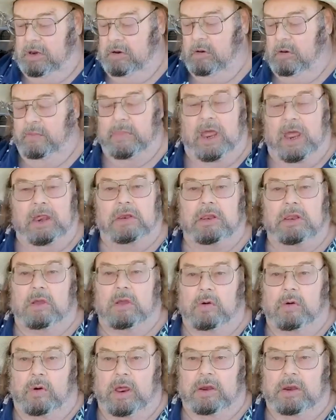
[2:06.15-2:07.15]
So
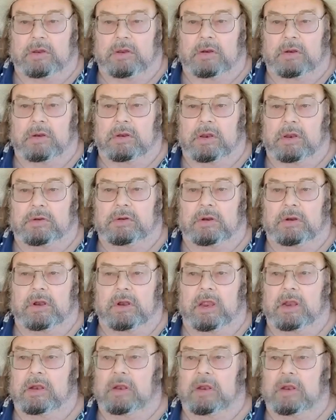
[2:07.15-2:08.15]
basic questions that you
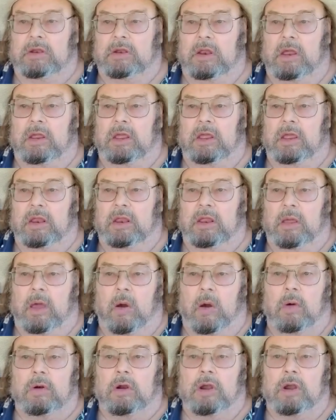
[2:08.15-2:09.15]
need that the
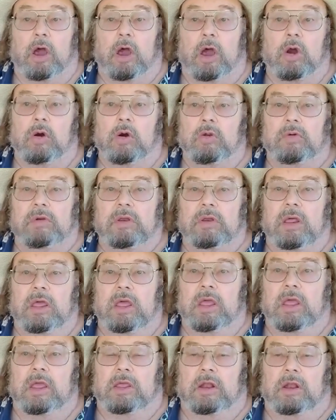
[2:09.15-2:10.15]
owner knows.
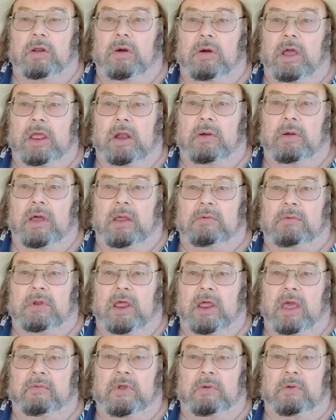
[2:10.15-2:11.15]
He don't have to
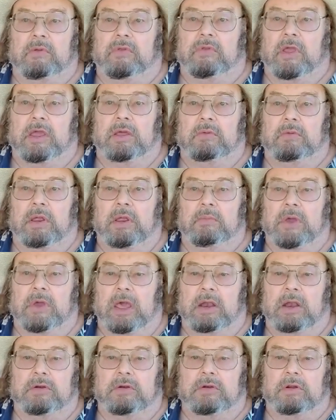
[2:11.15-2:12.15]
have everything in Rent
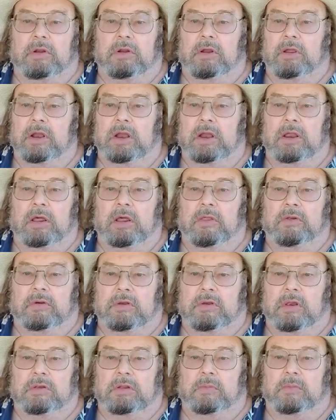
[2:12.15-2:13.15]
Manager or any other
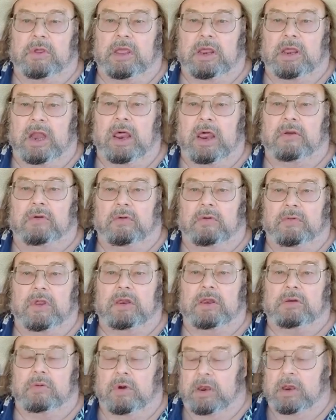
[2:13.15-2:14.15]
system. He can answer
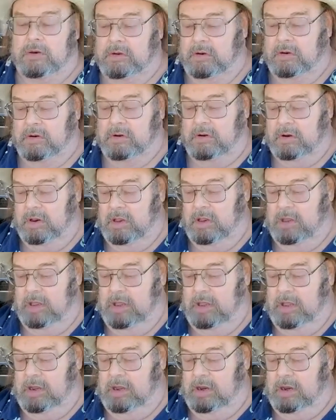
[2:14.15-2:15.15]
these questions.
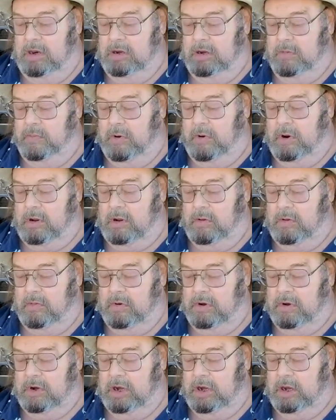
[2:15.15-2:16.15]
Is the park on
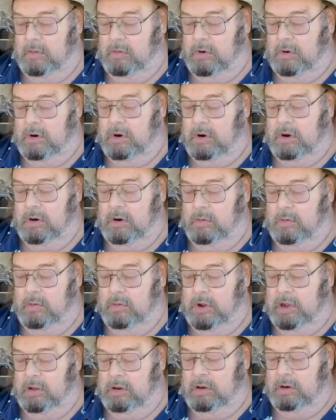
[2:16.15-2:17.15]
city water or
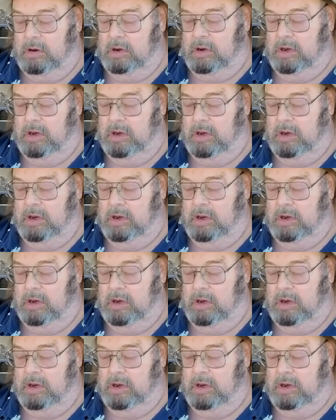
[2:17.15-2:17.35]
well?